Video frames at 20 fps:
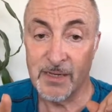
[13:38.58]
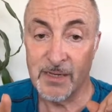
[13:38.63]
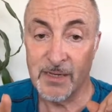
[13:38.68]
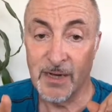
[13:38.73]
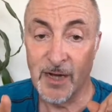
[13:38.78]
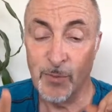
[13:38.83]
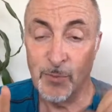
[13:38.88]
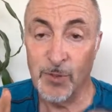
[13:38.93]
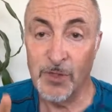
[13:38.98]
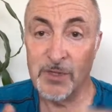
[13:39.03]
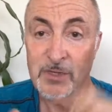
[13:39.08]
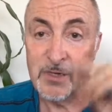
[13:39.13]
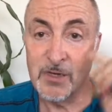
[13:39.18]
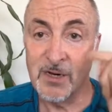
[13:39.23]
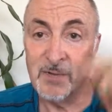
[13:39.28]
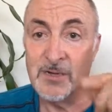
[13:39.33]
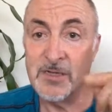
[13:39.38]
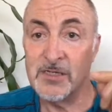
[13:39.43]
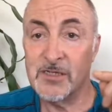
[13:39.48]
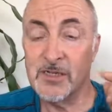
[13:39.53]
I'll put in the
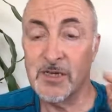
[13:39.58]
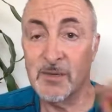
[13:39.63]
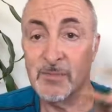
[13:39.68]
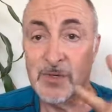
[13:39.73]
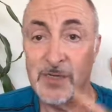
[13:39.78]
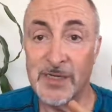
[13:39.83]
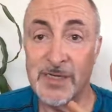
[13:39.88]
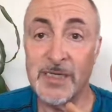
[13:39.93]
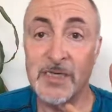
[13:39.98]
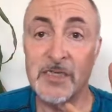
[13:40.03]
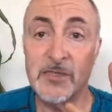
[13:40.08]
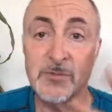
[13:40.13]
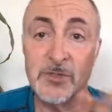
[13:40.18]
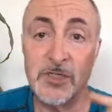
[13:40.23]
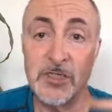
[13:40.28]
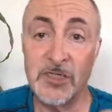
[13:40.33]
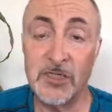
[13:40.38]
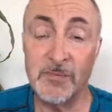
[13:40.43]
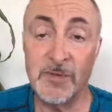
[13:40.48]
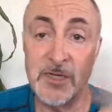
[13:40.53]
comments a couple of links, which
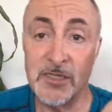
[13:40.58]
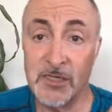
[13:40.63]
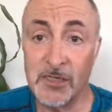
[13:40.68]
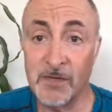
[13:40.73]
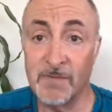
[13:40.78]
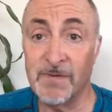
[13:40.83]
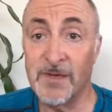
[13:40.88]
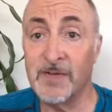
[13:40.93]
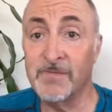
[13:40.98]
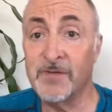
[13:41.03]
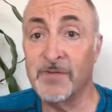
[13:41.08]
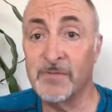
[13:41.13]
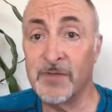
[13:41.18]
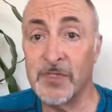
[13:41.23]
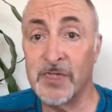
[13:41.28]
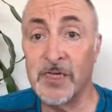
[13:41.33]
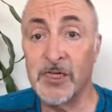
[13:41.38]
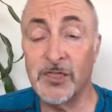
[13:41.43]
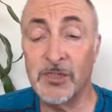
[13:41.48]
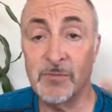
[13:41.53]
is to my self-love
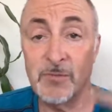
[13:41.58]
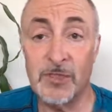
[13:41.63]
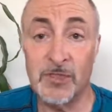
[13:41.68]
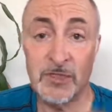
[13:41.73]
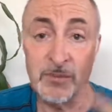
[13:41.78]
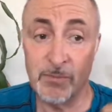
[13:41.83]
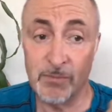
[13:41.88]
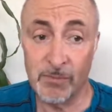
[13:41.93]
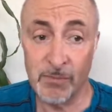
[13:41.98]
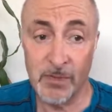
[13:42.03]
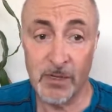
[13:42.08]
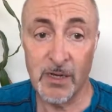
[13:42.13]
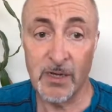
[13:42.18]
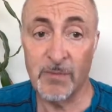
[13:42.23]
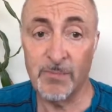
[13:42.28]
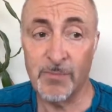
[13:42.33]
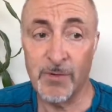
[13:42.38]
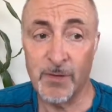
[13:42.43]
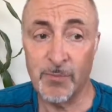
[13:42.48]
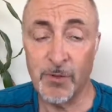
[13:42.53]
invitation, which is a, uh,
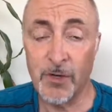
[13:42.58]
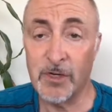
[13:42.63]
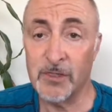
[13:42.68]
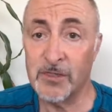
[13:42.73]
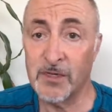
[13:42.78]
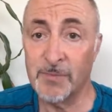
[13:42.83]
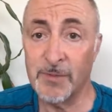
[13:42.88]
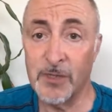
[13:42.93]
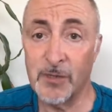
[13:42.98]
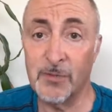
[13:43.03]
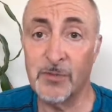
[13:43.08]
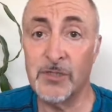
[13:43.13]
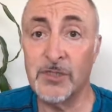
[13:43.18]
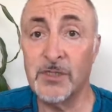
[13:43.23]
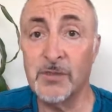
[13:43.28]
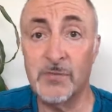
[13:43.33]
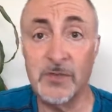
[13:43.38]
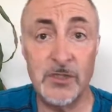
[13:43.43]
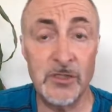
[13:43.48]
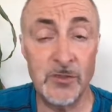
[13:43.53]
a product I've been
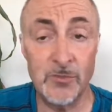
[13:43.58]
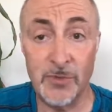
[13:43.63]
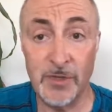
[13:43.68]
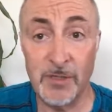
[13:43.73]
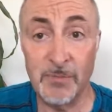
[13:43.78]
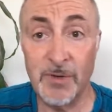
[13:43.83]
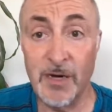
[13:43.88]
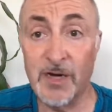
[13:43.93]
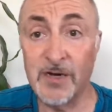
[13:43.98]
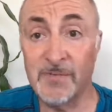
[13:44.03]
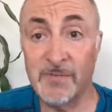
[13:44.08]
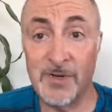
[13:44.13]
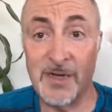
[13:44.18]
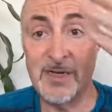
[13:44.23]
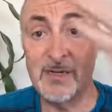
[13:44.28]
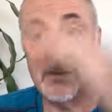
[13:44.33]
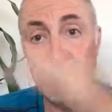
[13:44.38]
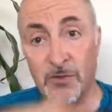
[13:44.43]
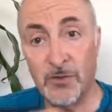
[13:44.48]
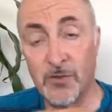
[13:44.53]
launching, which is really part of my
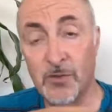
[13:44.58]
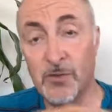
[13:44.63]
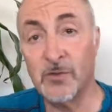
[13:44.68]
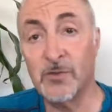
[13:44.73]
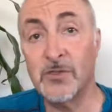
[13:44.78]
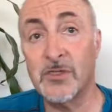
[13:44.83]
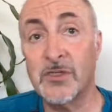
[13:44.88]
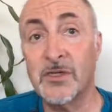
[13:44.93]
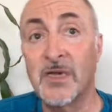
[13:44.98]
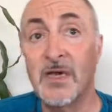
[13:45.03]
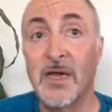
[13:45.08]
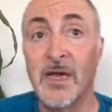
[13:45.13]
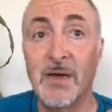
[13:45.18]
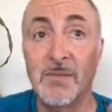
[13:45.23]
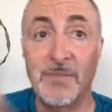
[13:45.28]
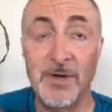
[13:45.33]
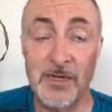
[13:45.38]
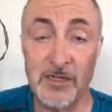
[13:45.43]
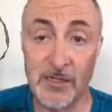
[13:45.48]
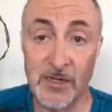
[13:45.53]
new course,
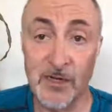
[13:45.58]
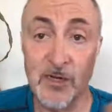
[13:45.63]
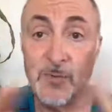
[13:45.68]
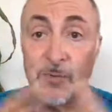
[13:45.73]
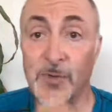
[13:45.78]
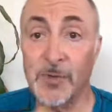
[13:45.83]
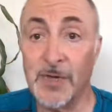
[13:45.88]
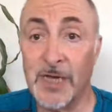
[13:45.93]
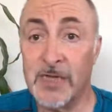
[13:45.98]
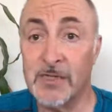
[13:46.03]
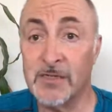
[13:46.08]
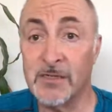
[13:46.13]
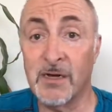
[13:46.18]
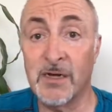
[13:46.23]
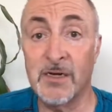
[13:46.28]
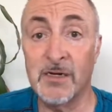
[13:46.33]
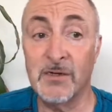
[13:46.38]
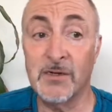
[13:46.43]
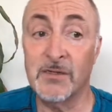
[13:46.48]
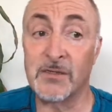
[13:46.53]
but it's going to help you get
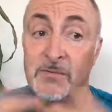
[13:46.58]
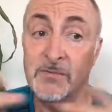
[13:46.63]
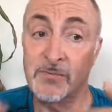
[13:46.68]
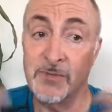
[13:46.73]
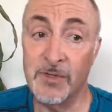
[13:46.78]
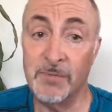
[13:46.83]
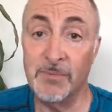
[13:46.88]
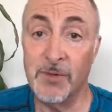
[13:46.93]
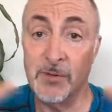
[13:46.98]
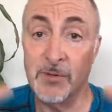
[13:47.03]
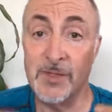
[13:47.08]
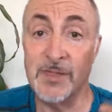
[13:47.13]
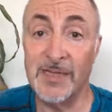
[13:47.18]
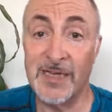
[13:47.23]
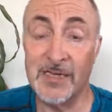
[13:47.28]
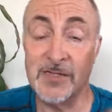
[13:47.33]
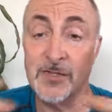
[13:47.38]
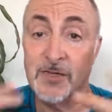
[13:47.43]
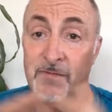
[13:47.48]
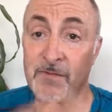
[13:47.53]
started on rebuilding
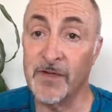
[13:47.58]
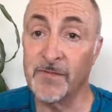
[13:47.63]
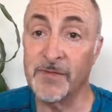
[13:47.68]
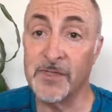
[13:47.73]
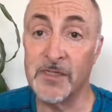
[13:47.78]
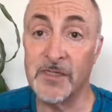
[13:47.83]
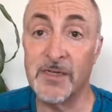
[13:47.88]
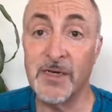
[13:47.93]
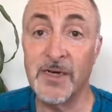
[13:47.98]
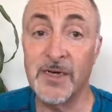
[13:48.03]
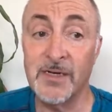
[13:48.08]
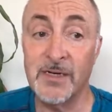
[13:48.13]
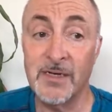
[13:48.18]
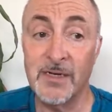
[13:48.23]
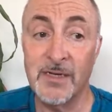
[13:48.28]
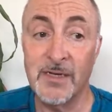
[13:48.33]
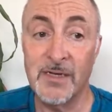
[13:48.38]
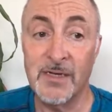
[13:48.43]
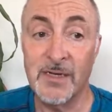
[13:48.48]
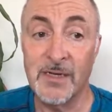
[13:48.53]
that self-love inside.
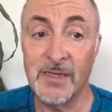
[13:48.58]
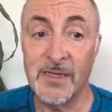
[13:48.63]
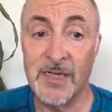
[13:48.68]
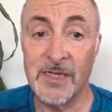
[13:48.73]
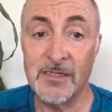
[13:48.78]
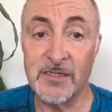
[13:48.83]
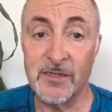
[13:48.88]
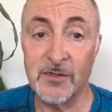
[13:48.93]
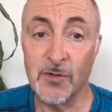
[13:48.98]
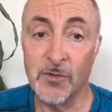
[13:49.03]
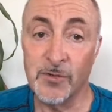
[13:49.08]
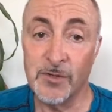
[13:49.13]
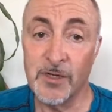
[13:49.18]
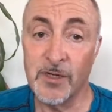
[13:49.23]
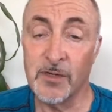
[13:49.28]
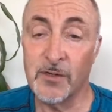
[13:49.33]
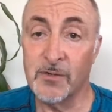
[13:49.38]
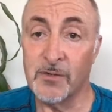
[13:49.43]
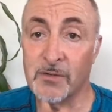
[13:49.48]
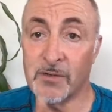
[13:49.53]
That's an
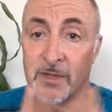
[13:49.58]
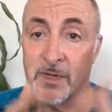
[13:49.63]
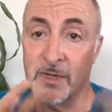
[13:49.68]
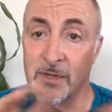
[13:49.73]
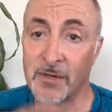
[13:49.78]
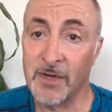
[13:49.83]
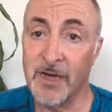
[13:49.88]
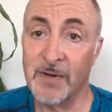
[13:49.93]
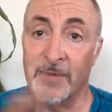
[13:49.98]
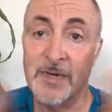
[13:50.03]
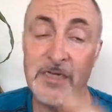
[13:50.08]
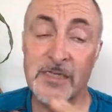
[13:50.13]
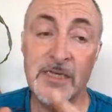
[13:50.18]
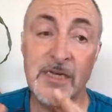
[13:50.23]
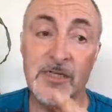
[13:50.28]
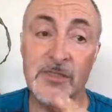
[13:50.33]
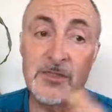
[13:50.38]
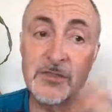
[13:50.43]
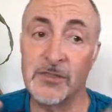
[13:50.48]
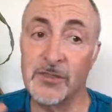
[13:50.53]
audio uh, guided
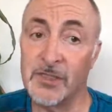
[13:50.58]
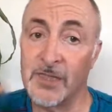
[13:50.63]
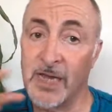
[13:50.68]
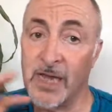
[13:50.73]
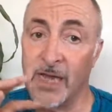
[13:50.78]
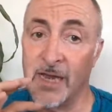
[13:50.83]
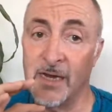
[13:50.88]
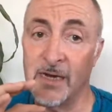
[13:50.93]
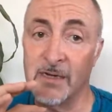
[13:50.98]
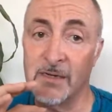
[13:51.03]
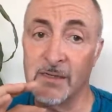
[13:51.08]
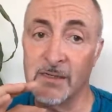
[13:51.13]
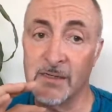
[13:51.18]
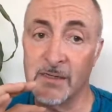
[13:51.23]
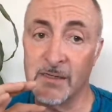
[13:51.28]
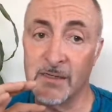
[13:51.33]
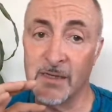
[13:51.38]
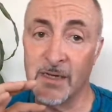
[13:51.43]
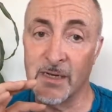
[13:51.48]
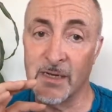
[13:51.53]
meditations and
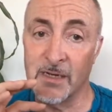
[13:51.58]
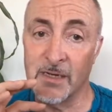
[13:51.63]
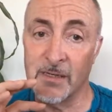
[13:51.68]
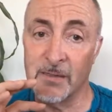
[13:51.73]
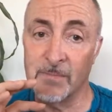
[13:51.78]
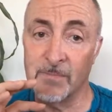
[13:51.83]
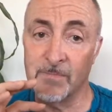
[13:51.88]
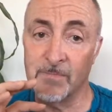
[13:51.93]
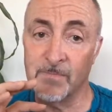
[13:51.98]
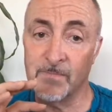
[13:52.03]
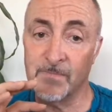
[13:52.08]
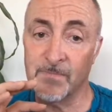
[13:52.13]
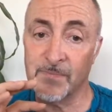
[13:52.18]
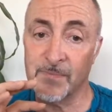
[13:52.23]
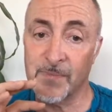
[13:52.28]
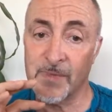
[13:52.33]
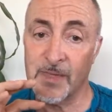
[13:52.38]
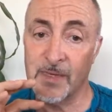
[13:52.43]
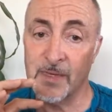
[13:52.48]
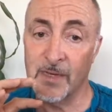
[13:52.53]
um,
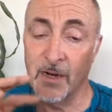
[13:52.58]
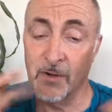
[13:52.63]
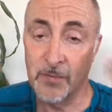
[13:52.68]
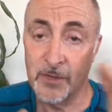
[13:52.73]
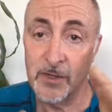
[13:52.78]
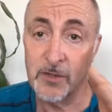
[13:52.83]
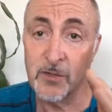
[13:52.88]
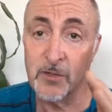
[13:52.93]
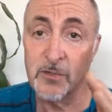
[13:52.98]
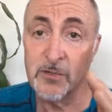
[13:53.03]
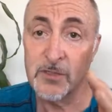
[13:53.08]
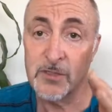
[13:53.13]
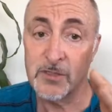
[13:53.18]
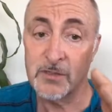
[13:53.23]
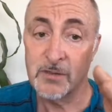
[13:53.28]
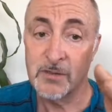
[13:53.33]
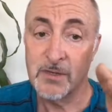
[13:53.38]
a written course.